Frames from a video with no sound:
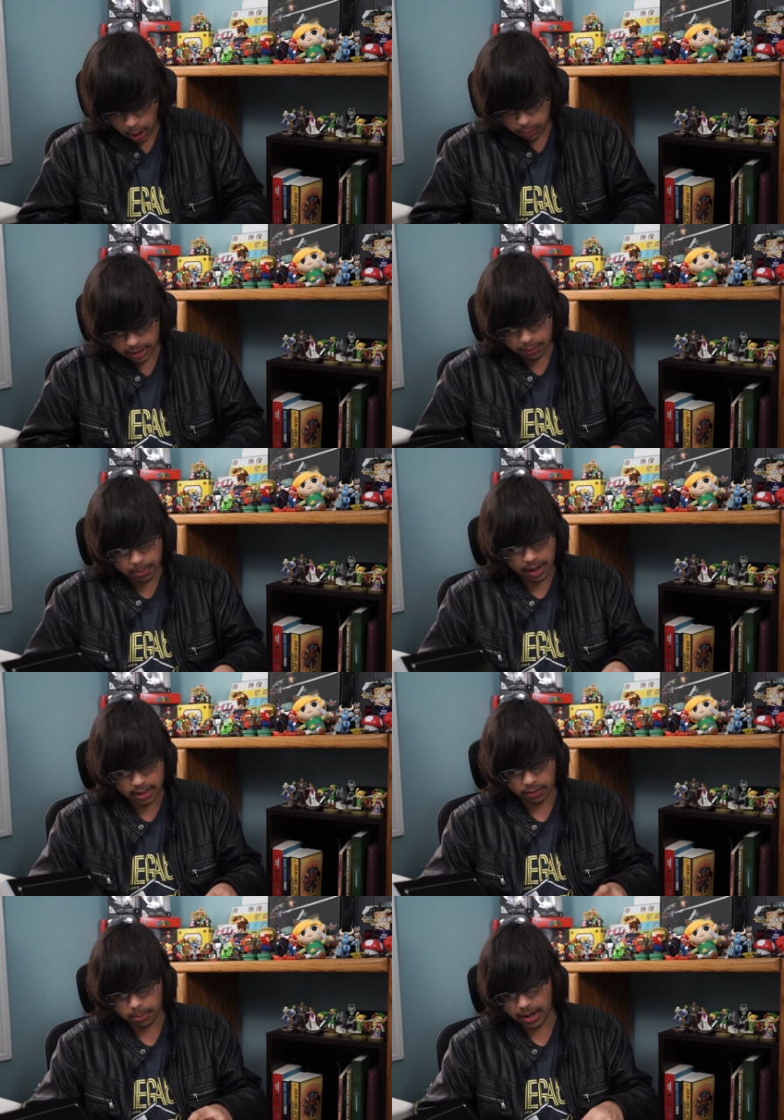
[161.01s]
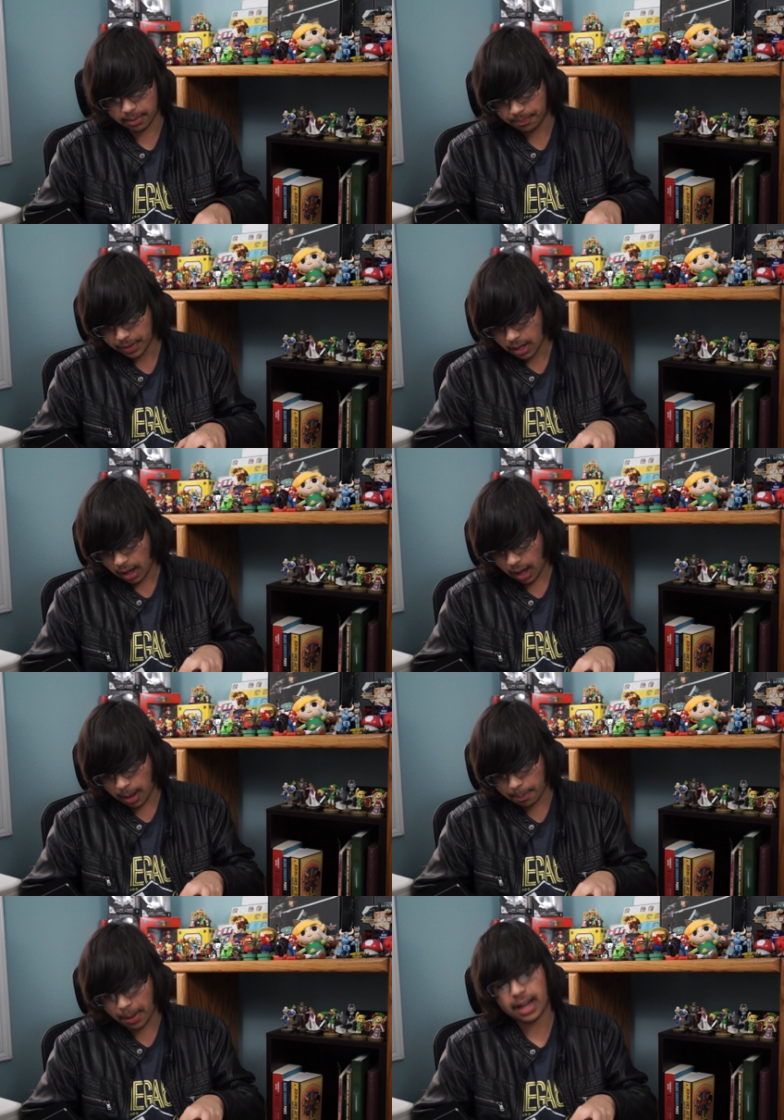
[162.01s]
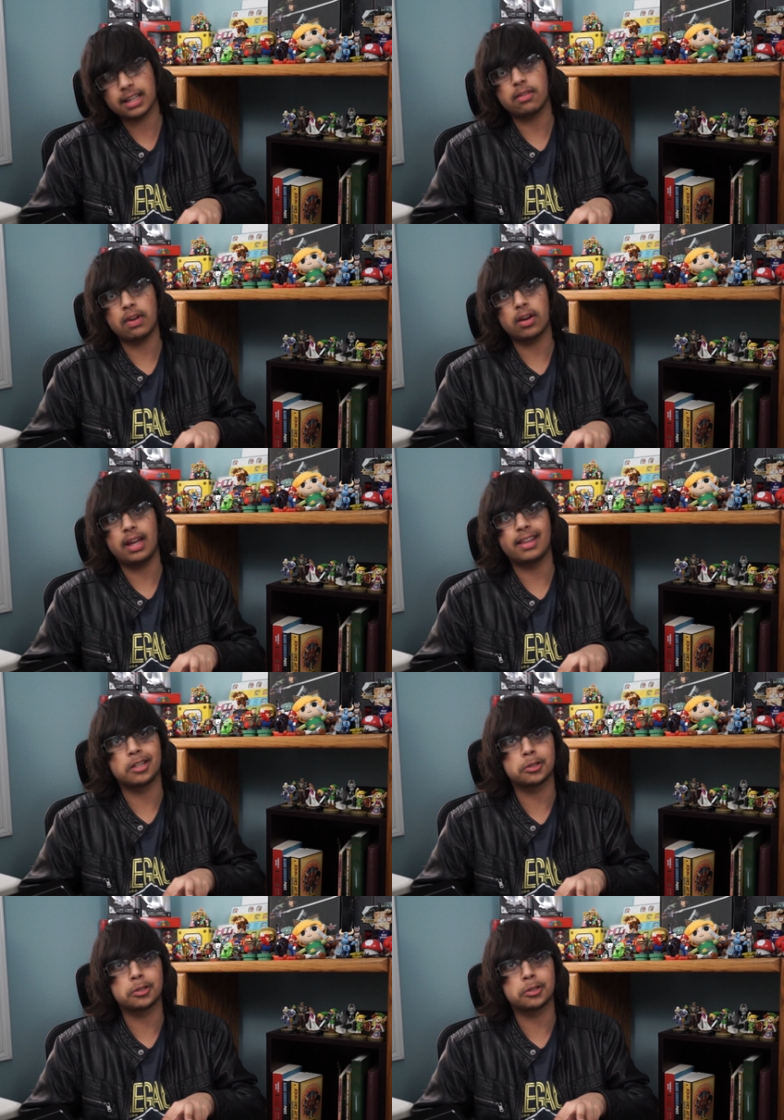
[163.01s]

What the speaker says: Oh, never mind. Back at the very end,